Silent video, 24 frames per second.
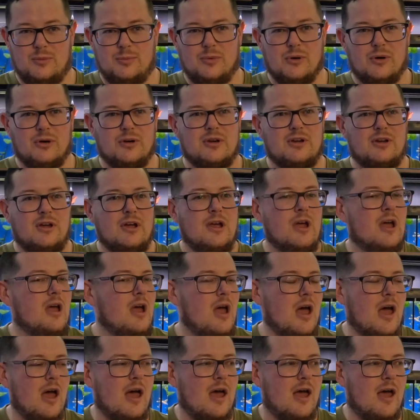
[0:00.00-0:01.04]
book,
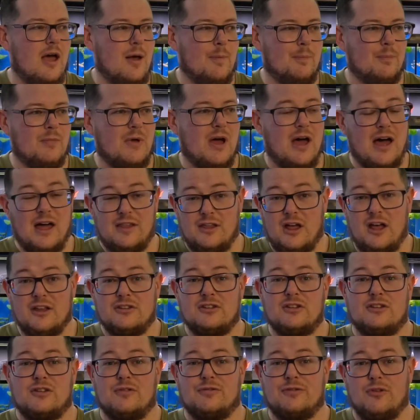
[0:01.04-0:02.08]
and ours
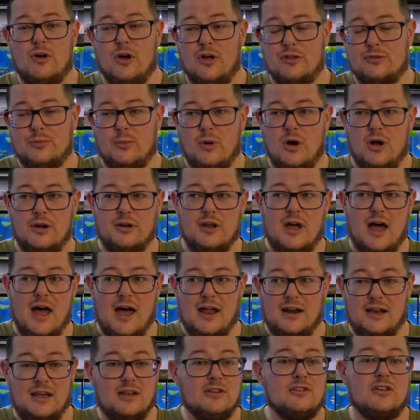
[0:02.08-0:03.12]
is the 4th one,
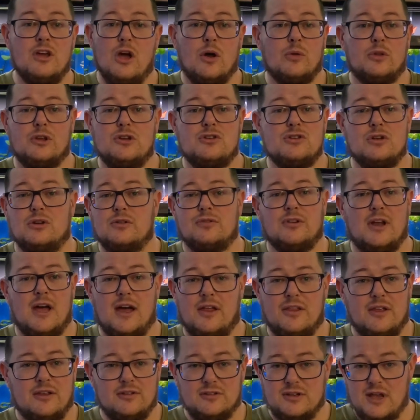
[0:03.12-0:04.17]
and it is the only
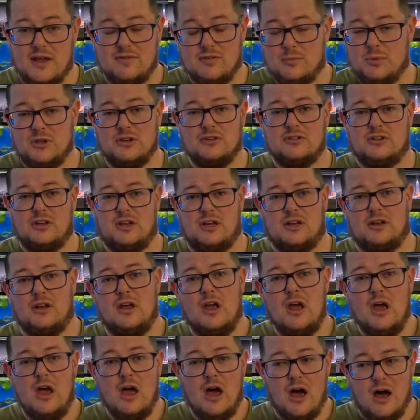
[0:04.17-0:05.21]
juvenile that's ever been seen
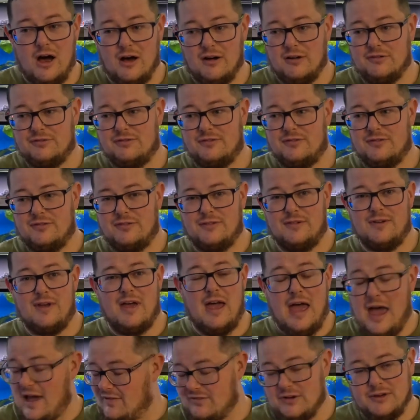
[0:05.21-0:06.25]
of
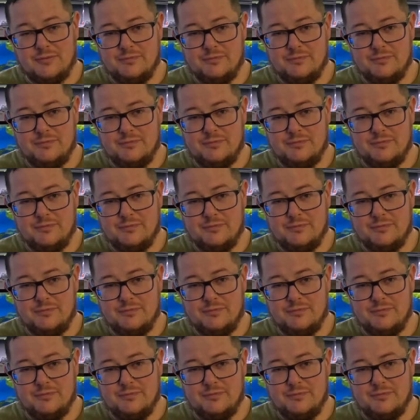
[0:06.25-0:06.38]
ever.